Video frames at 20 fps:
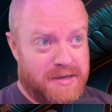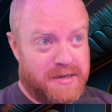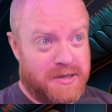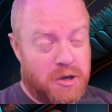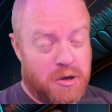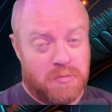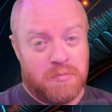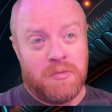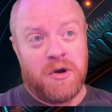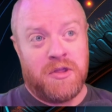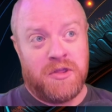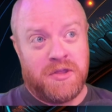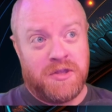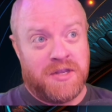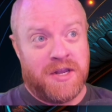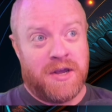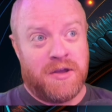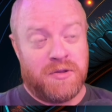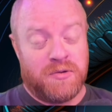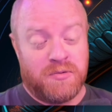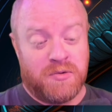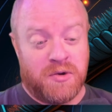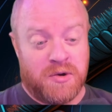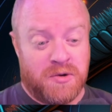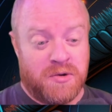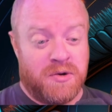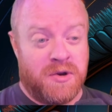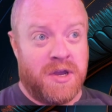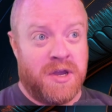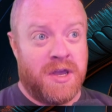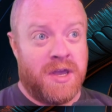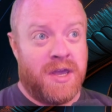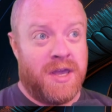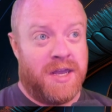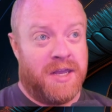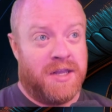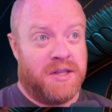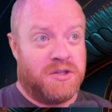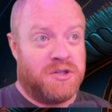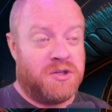a month down the road,
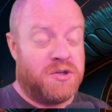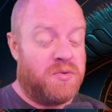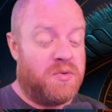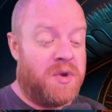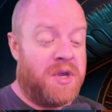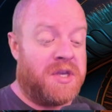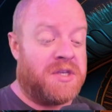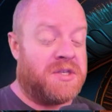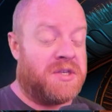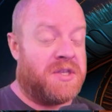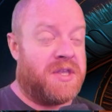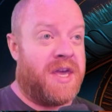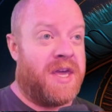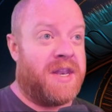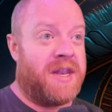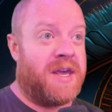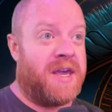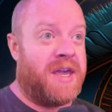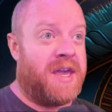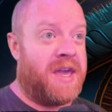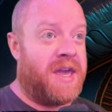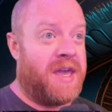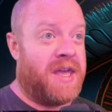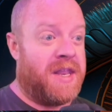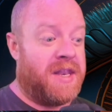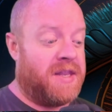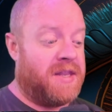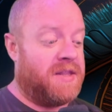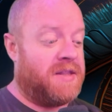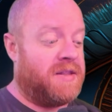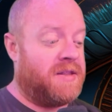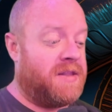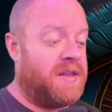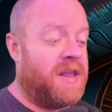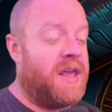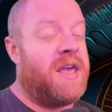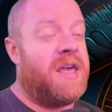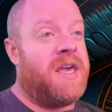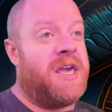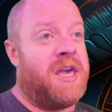and 2 weeks of that, I had
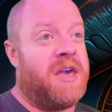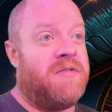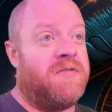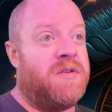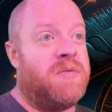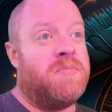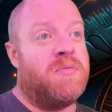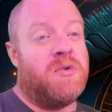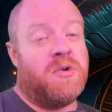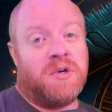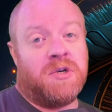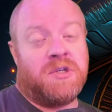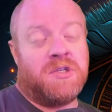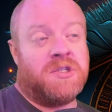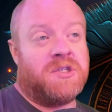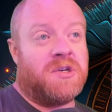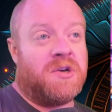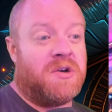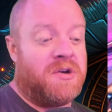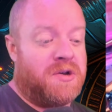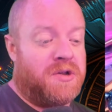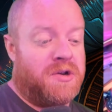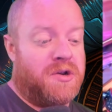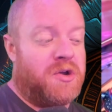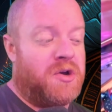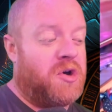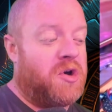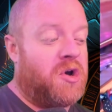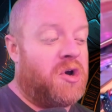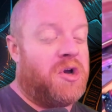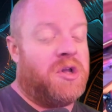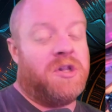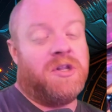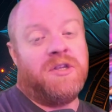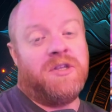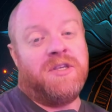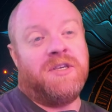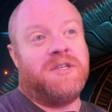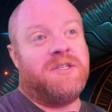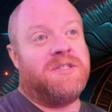heavy books on all
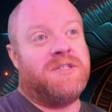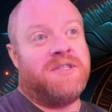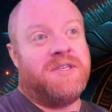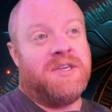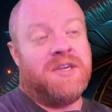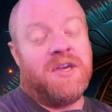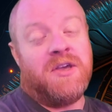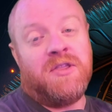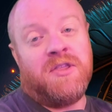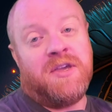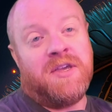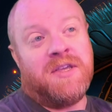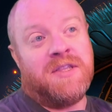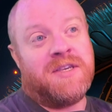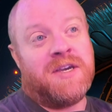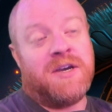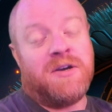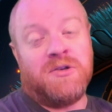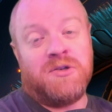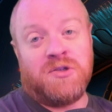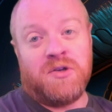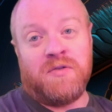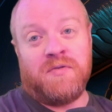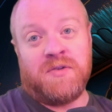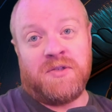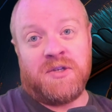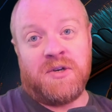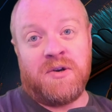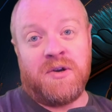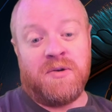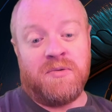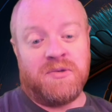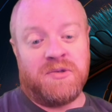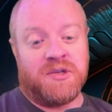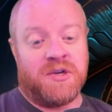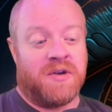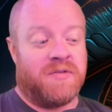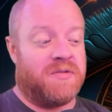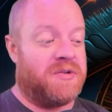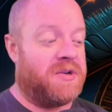of this. The entire surface area was
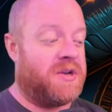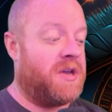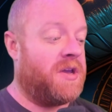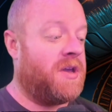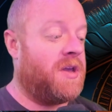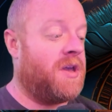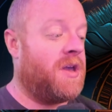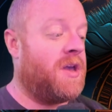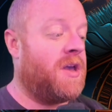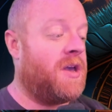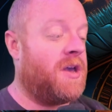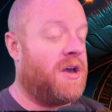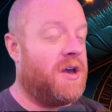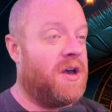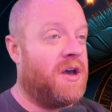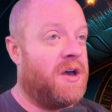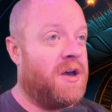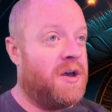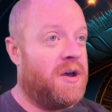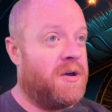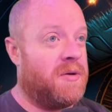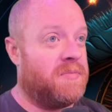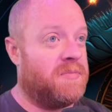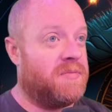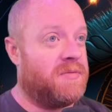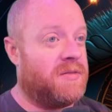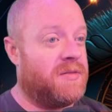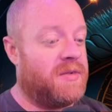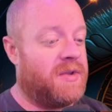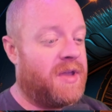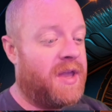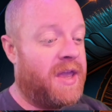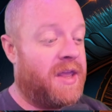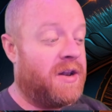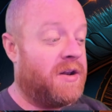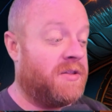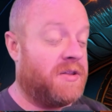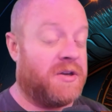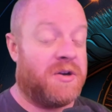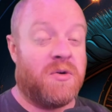covered, and
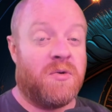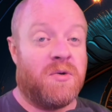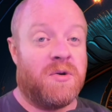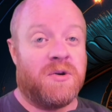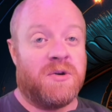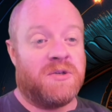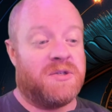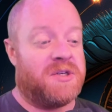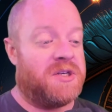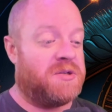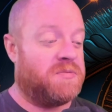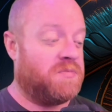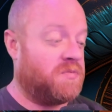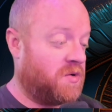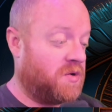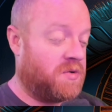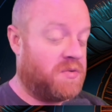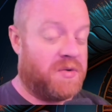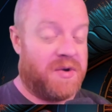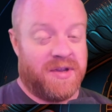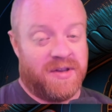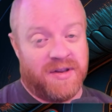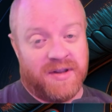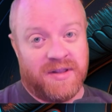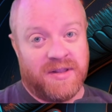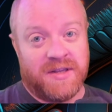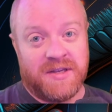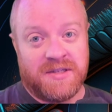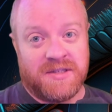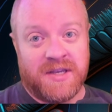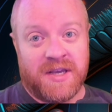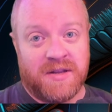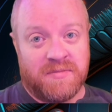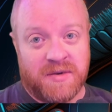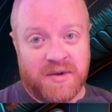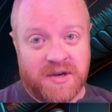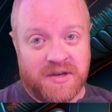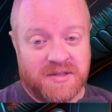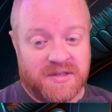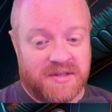on the corners, each book weighed at least 10
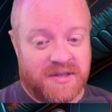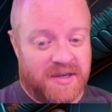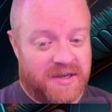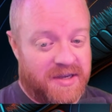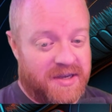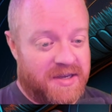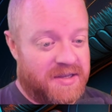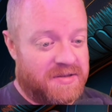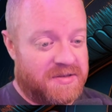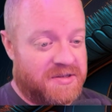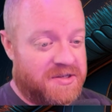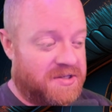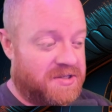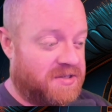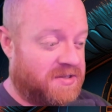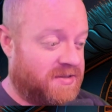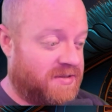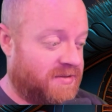pounds. Like, it just,